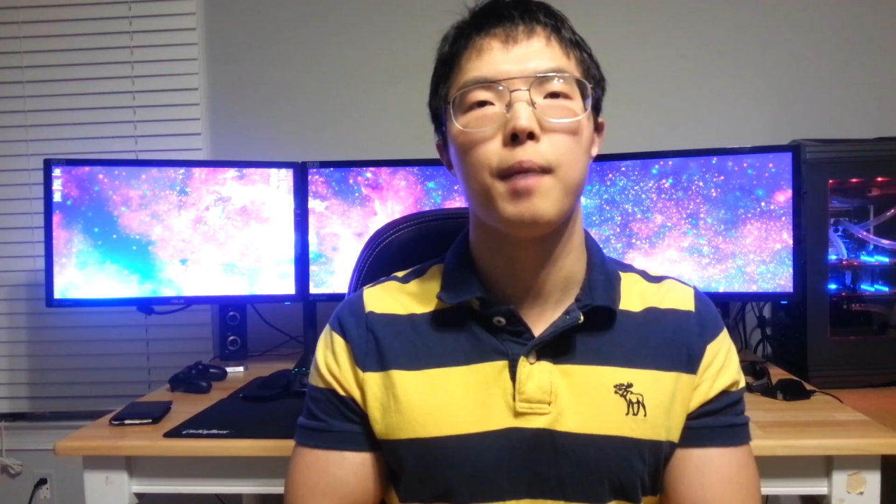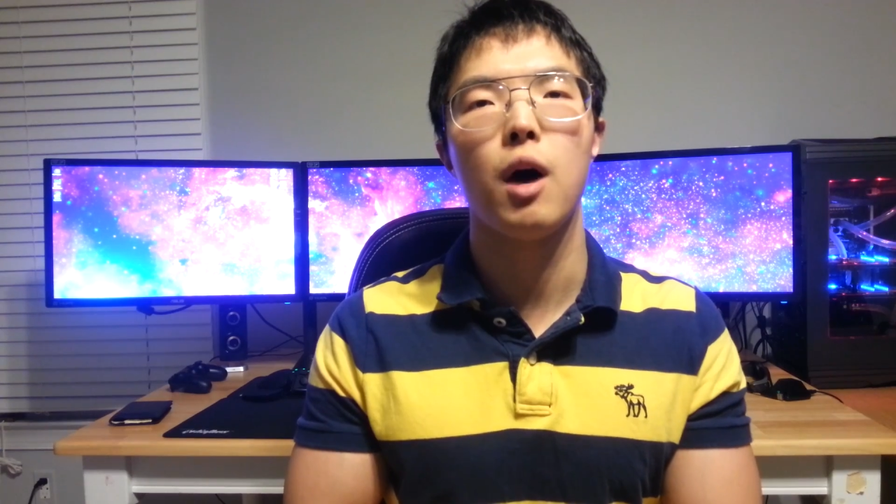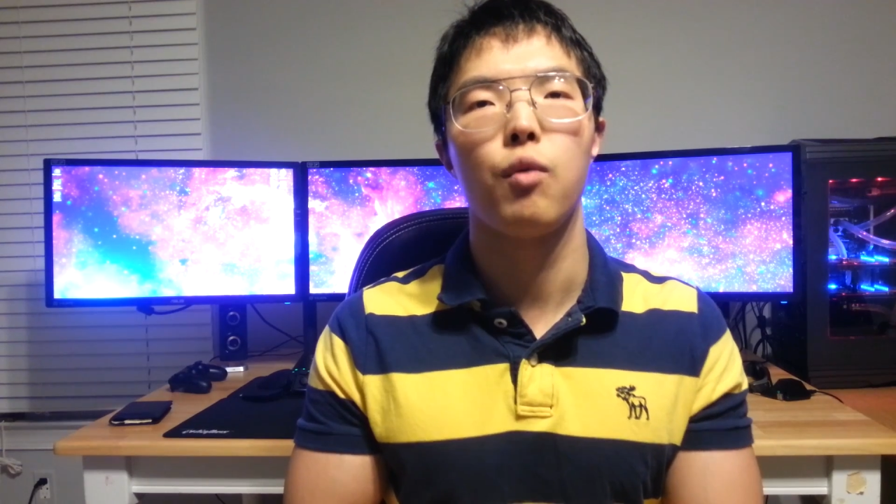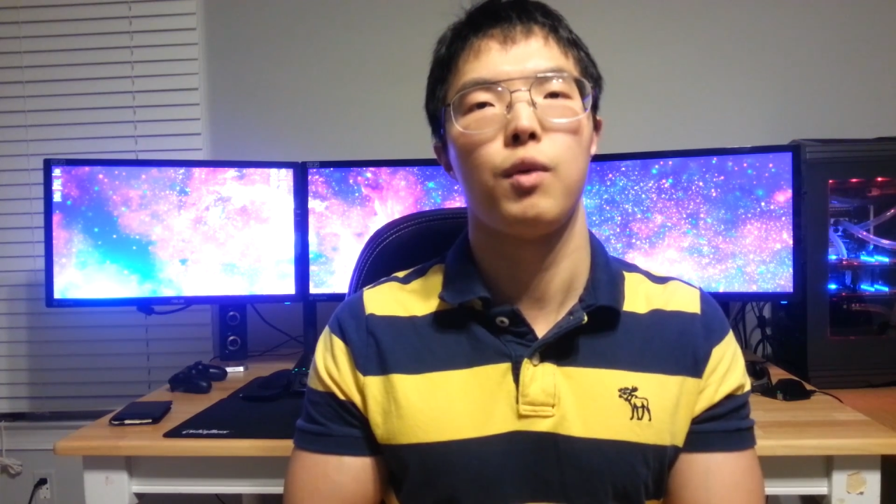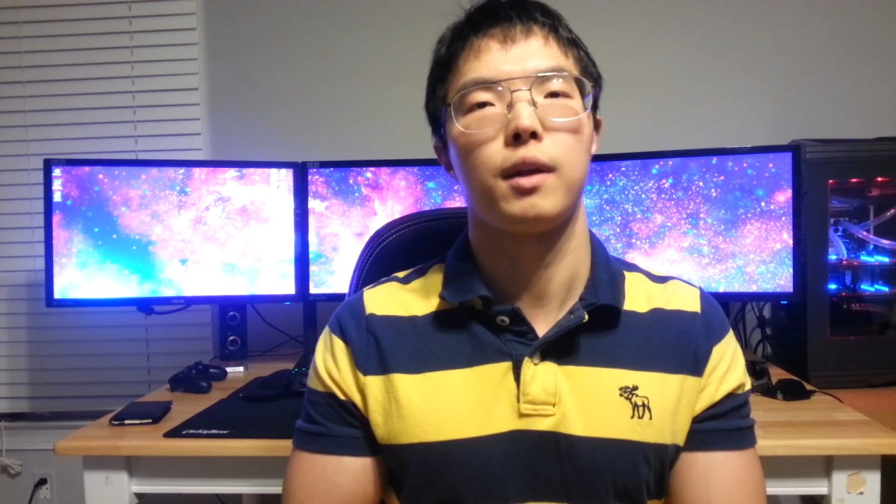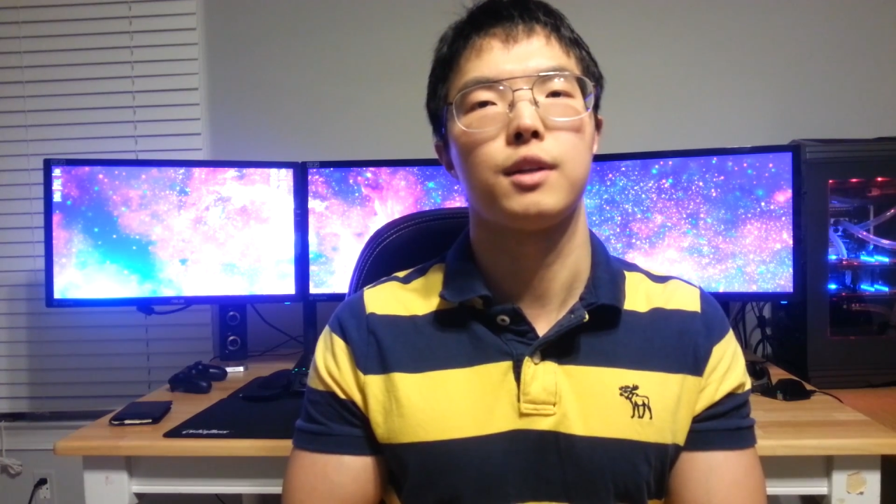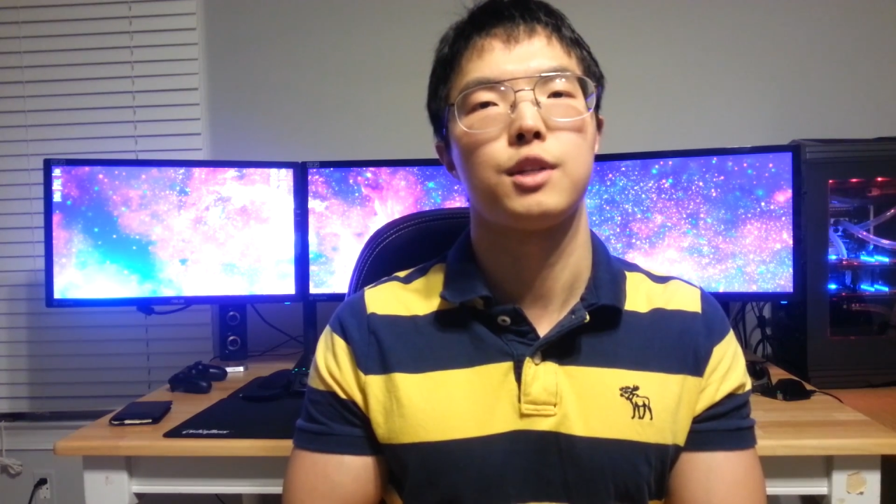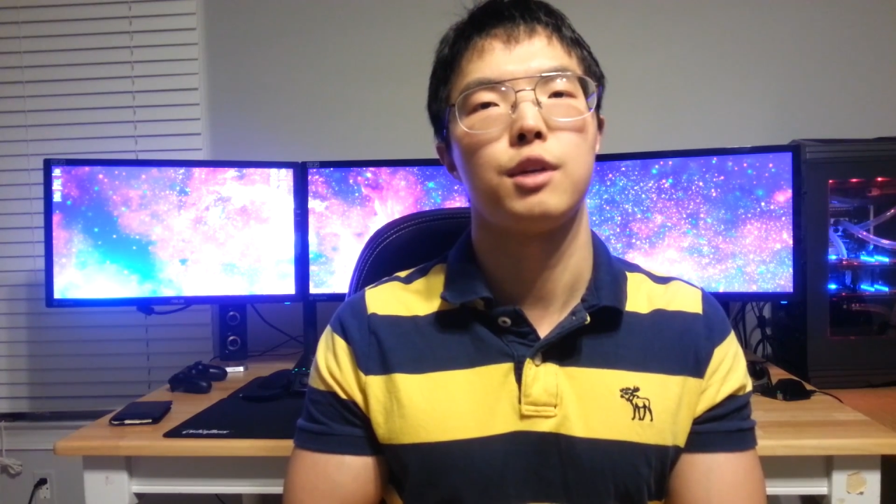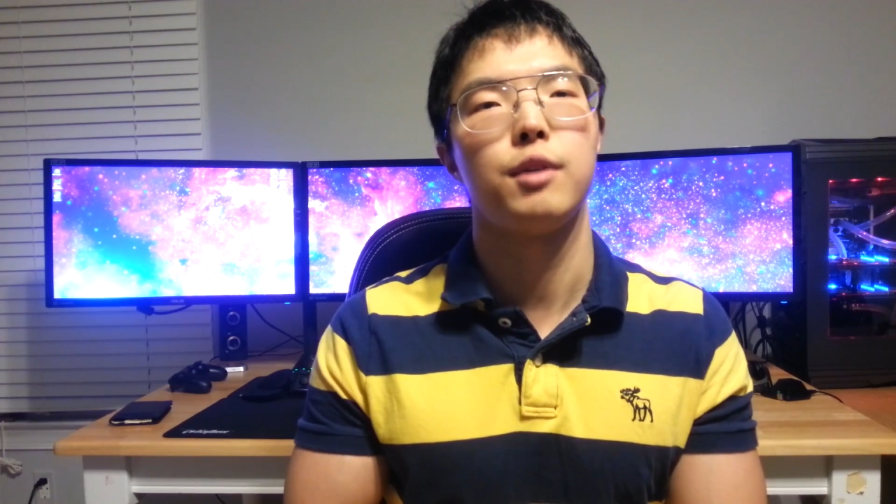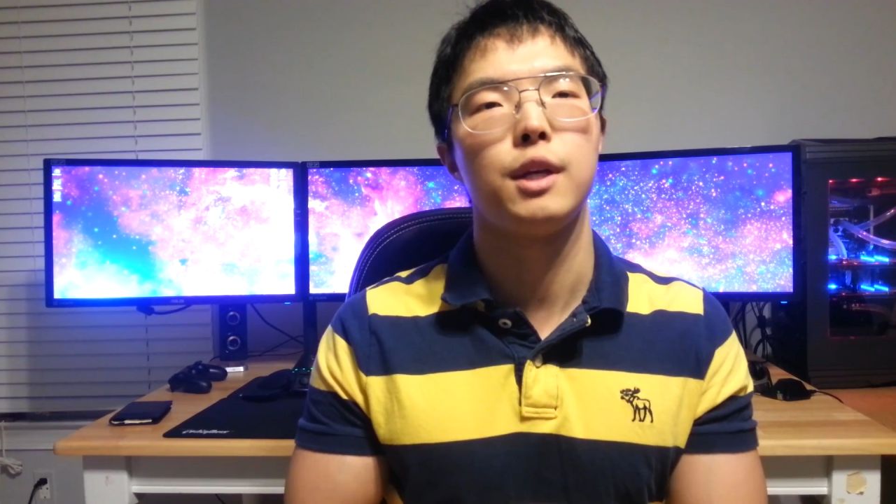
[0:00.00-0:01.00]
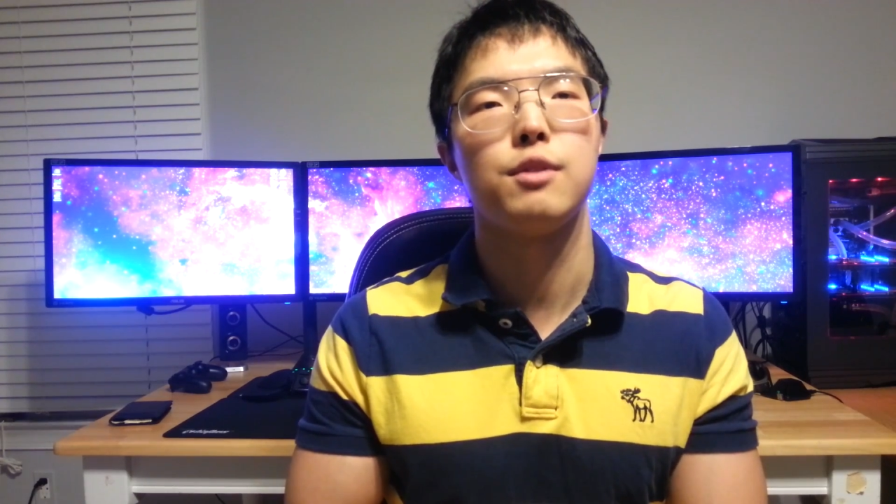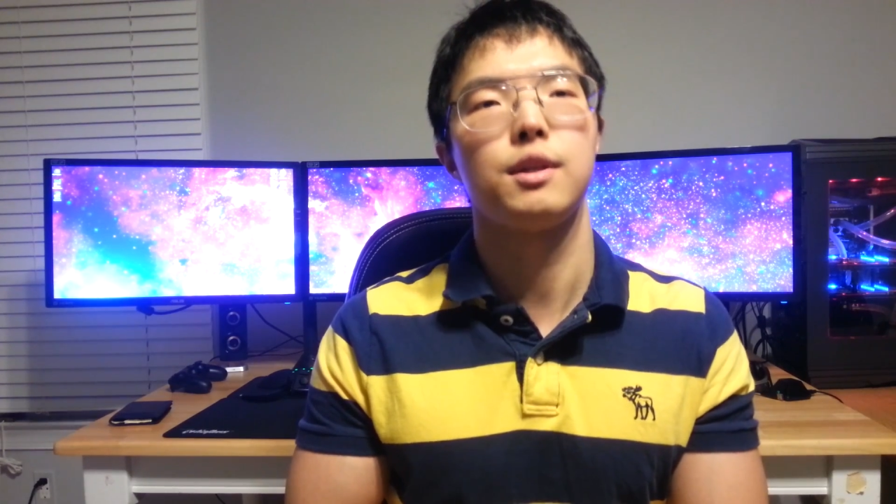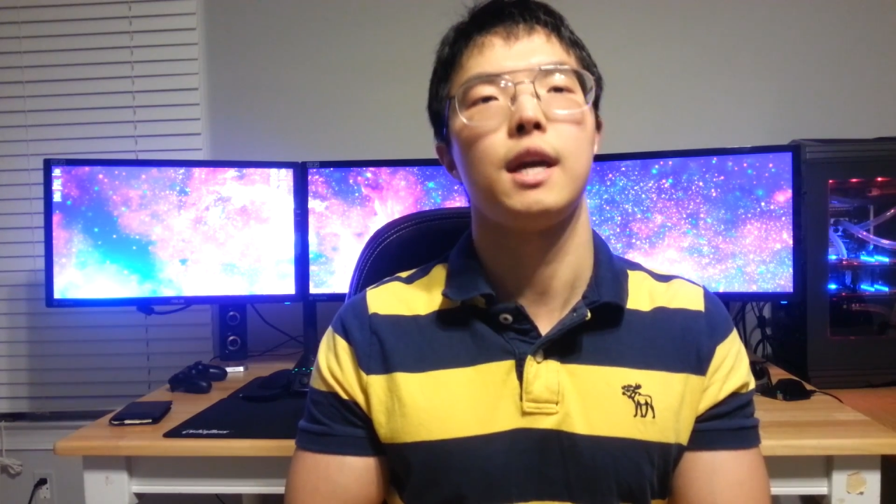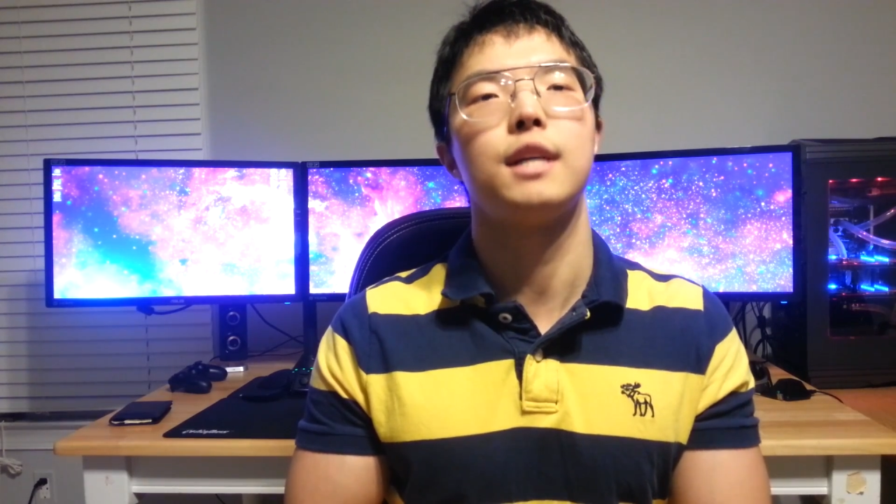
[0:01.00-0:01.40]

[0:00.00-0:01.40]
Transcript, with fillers: about when considering using